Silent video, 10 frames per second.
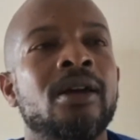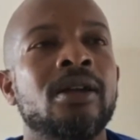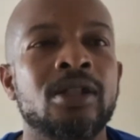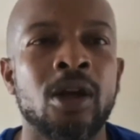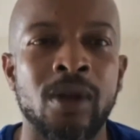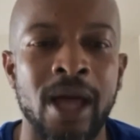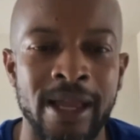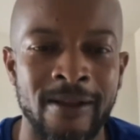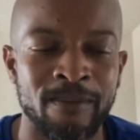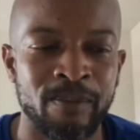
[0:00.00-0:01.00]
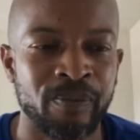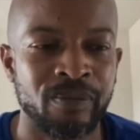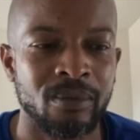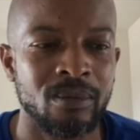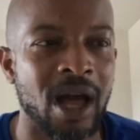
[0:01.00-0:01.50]
So, like,
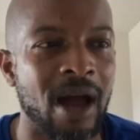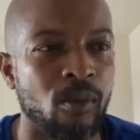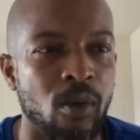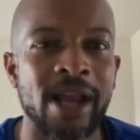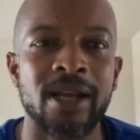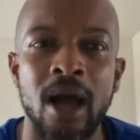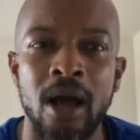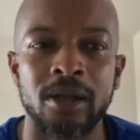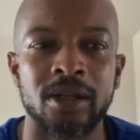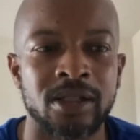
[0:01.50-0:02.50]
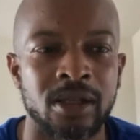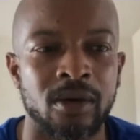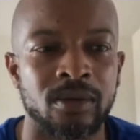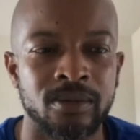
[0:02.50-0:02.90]
I'm writing all of this, though.